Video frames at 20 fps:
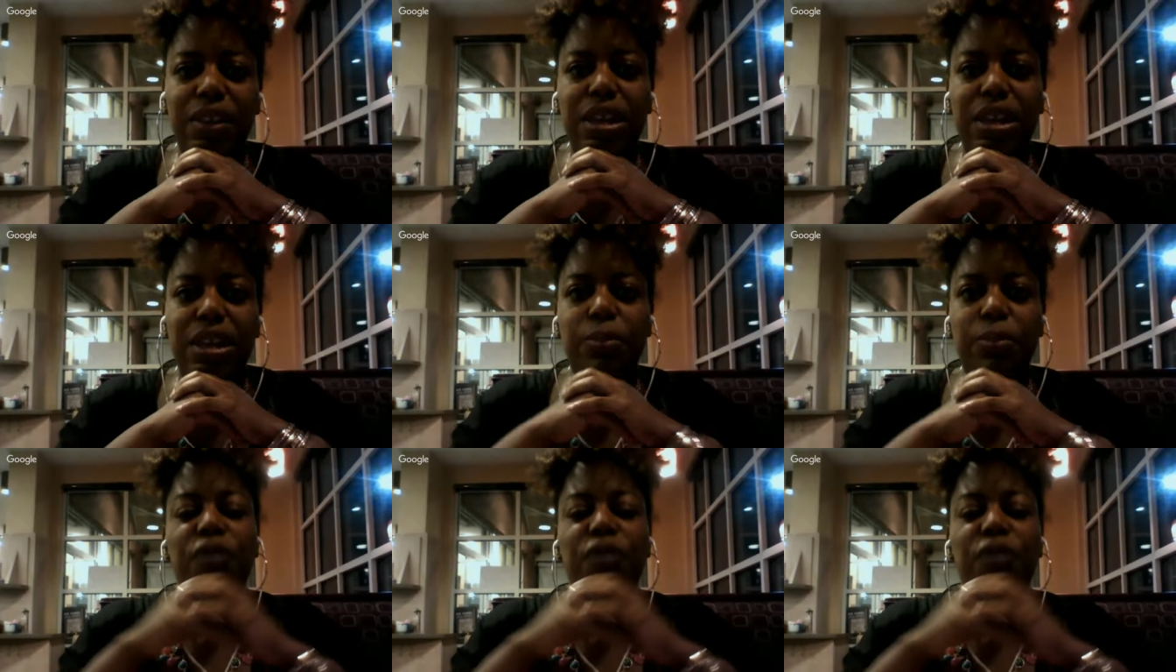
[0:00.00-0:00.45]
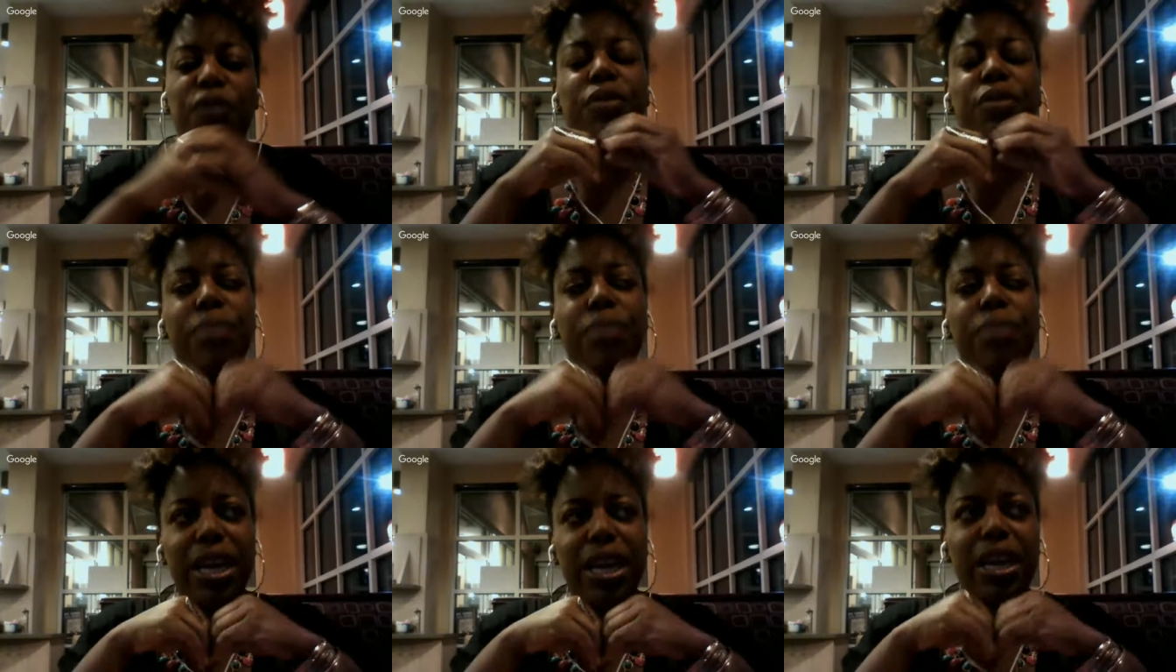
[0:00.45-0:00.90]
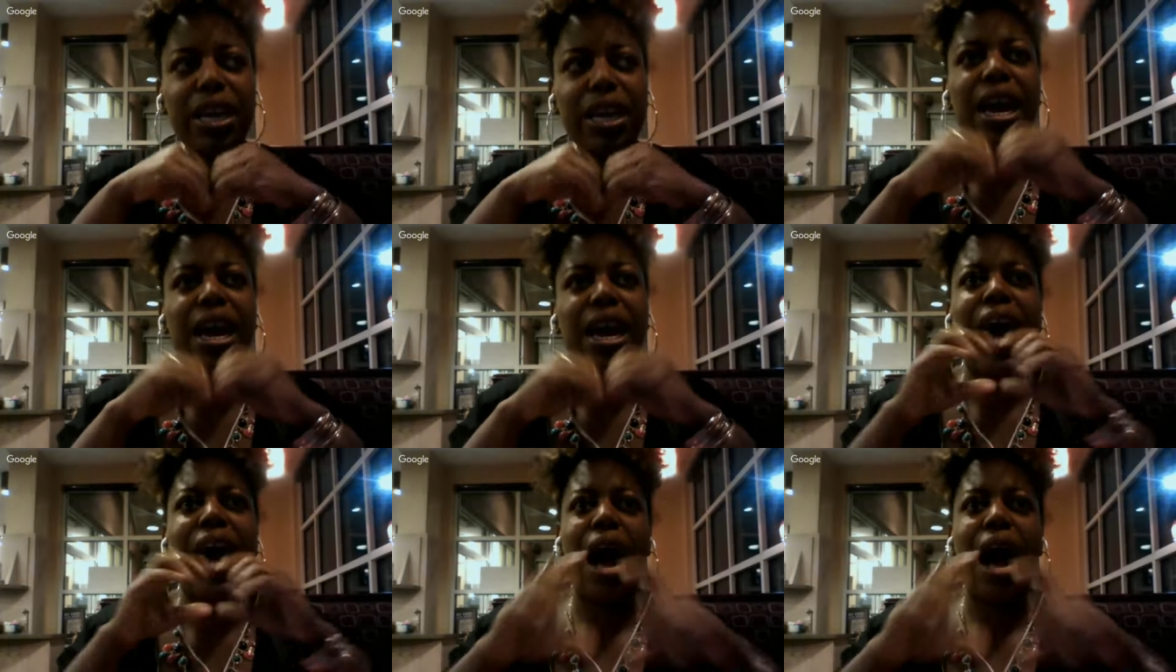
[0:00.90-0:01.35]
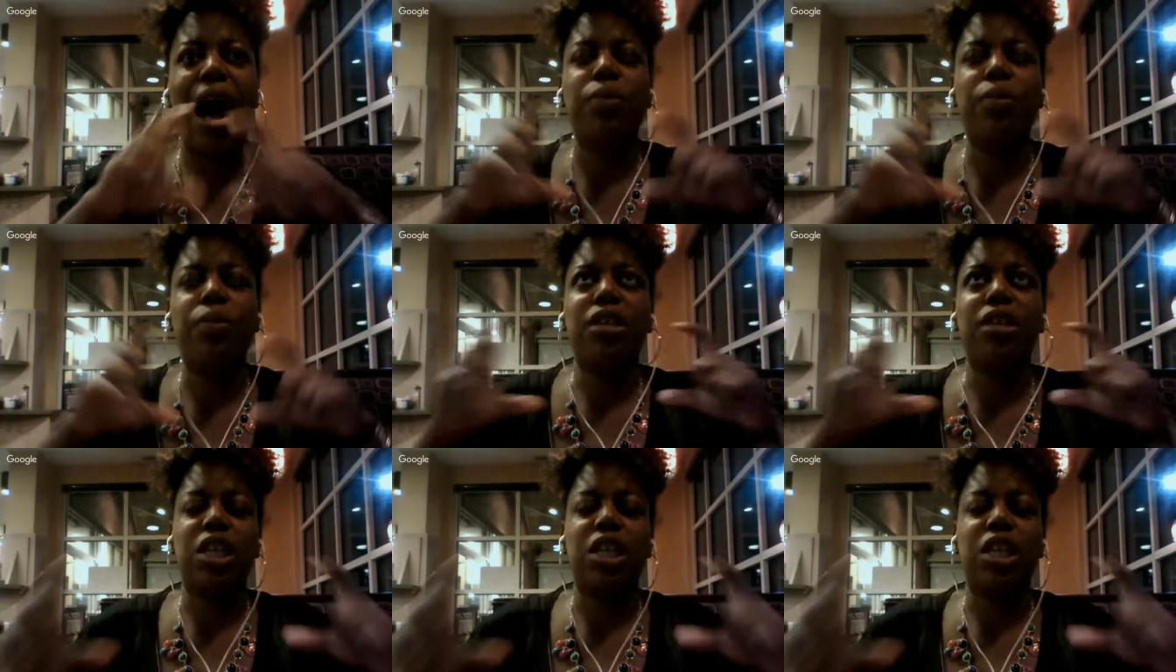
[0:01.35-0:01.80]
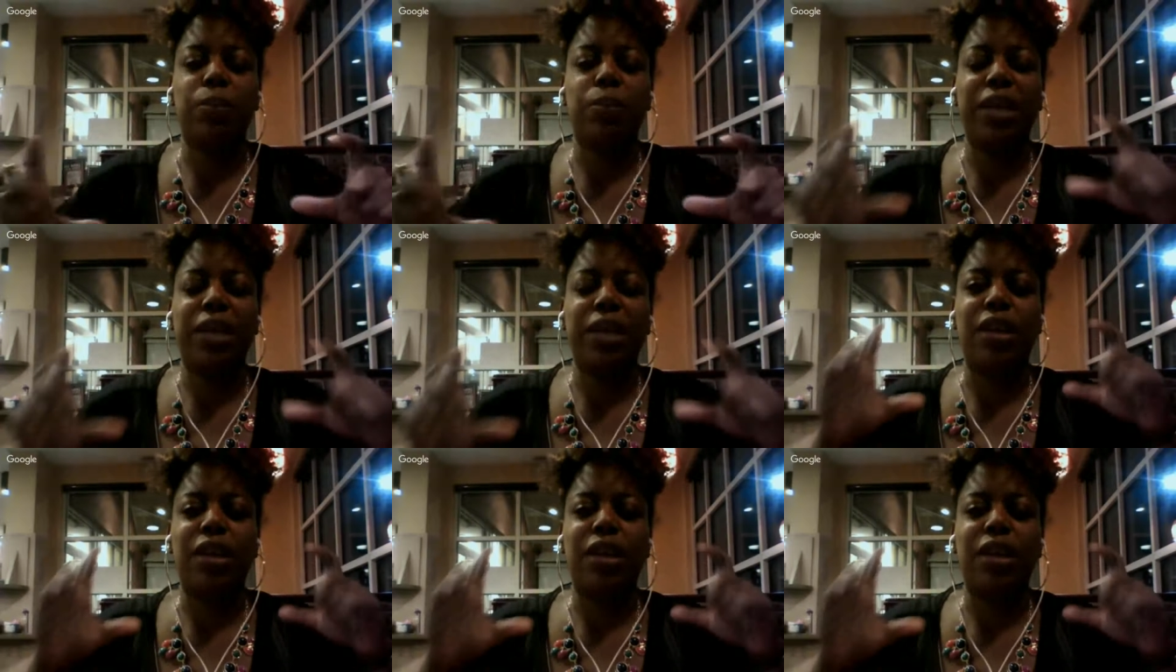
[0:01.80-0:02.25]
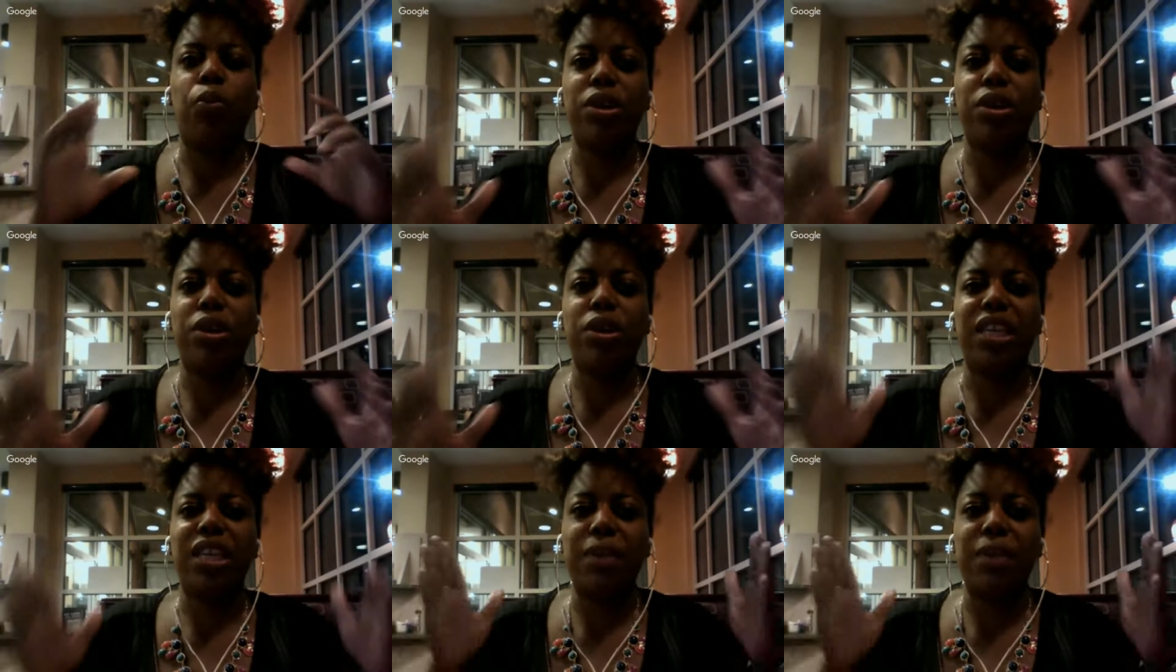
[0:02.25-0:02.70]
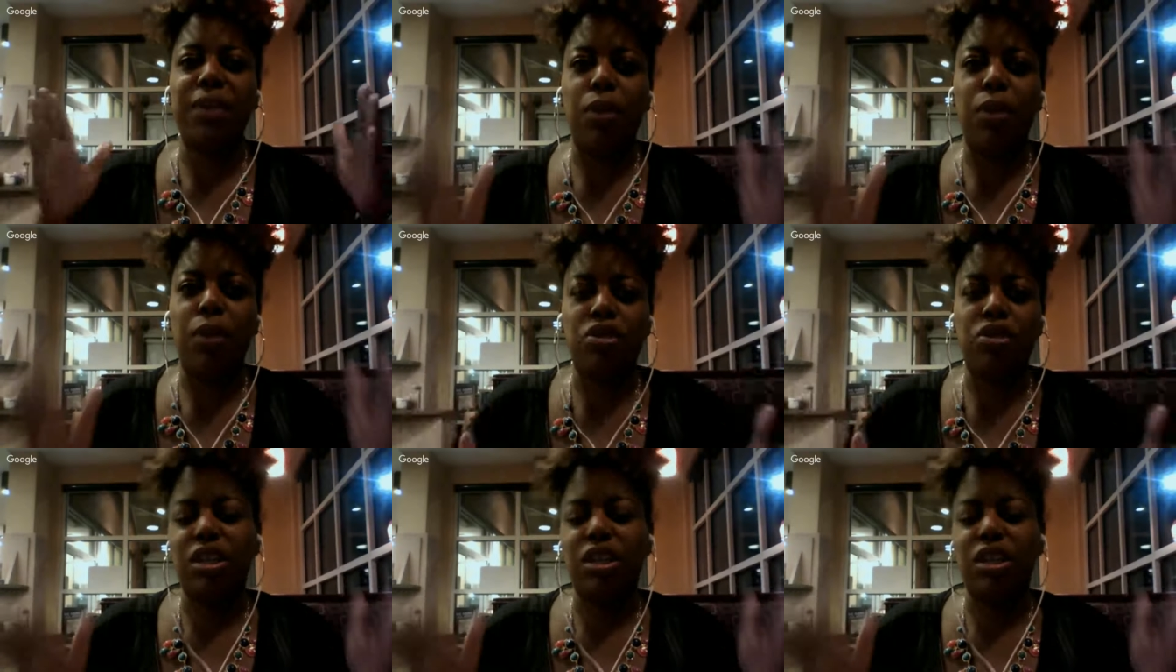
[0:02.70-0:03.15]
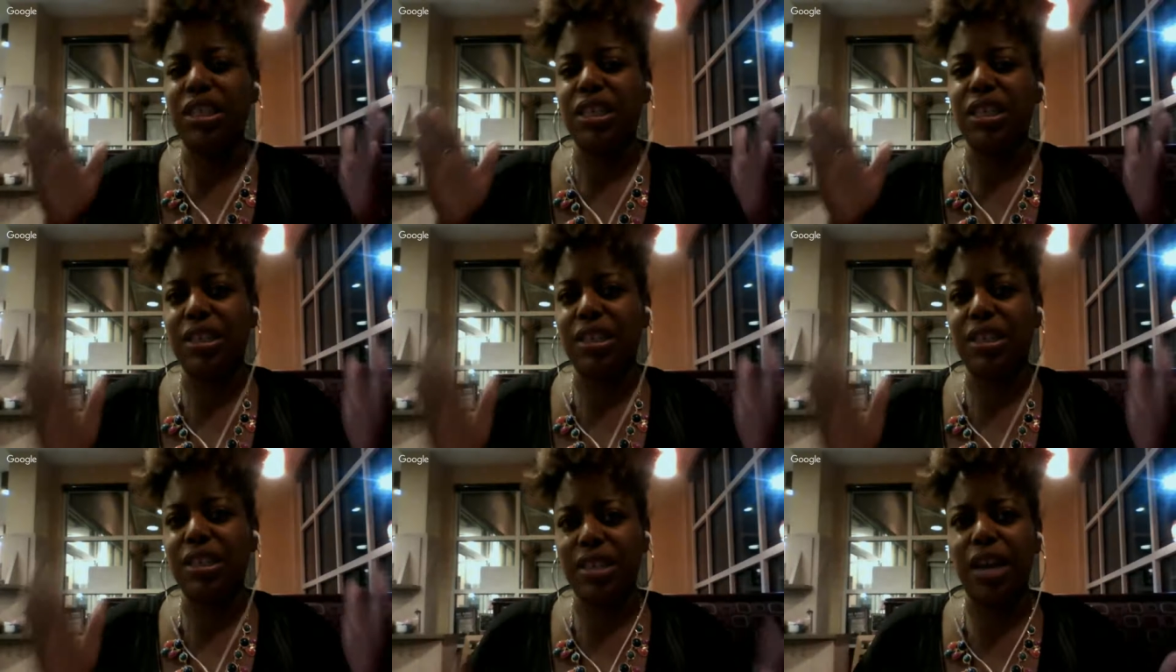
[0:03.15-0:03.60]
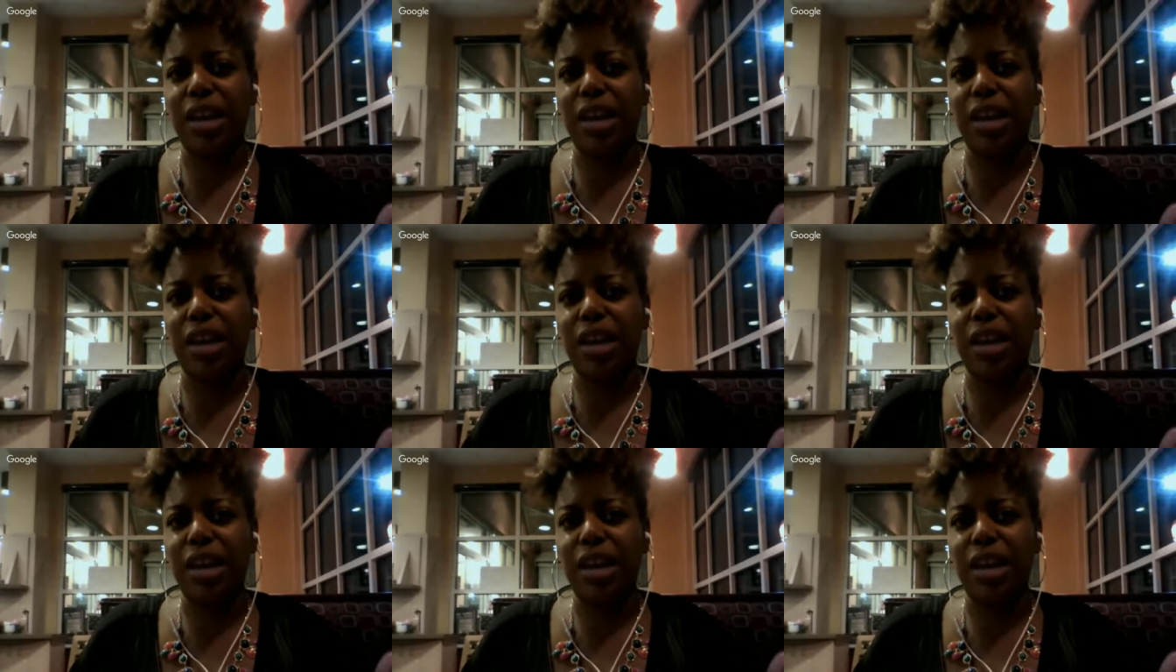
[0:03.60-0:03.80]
But for me, I was in a space that wasn't emotionally sustainable,